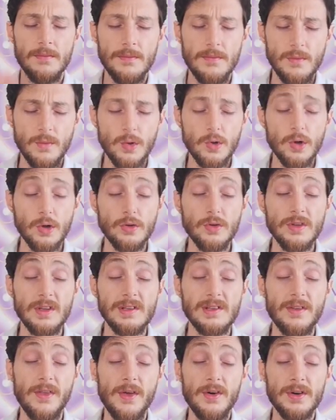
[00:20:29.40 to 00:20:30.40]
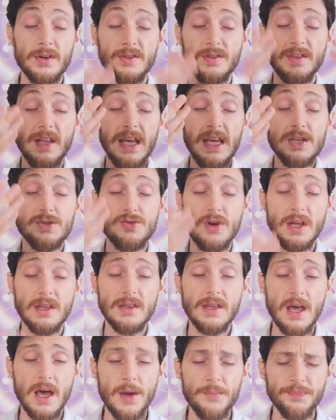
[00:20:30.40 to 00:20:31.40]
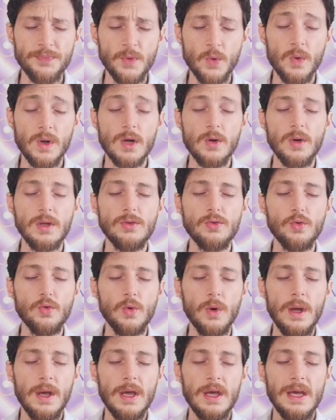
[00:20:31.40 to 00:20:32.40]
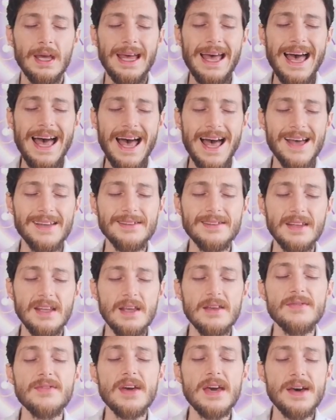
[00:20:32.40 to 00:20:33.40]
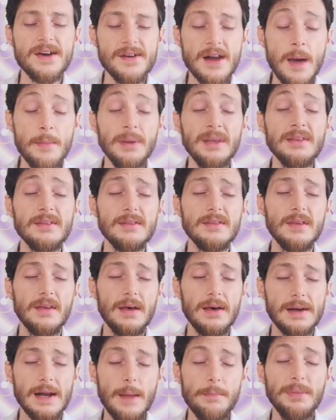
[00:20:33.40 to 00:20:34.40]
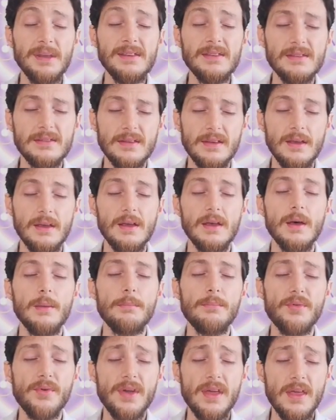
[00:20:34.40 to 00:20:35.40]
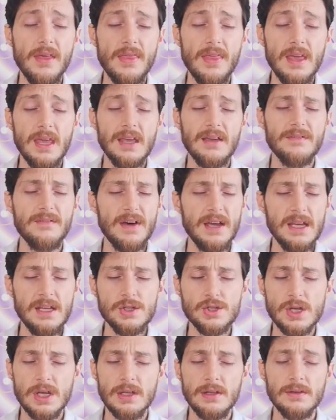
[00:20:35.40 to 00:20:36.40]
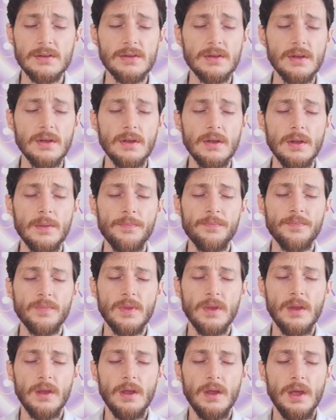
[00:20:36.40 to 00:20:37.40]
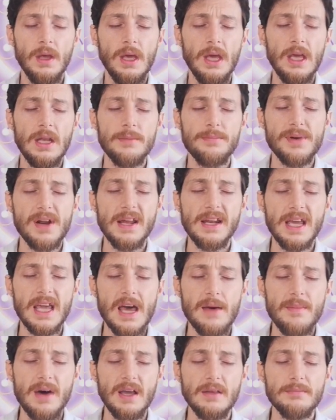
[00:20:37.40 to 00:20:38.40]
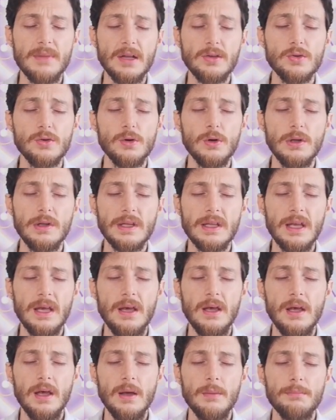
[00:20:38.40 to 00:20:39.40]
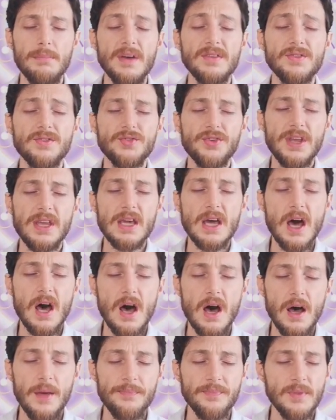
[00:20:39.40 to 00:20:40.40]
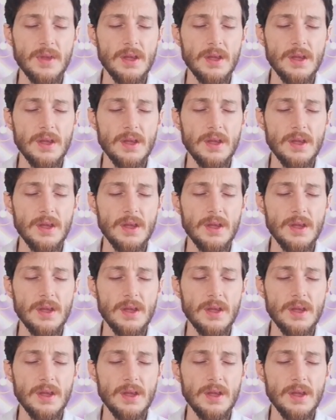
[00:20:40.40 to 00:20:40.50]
I'm going to go to this third stage right now. We're going to, as if a rapid breathing, very gentle. In pranayama it might call pastrika,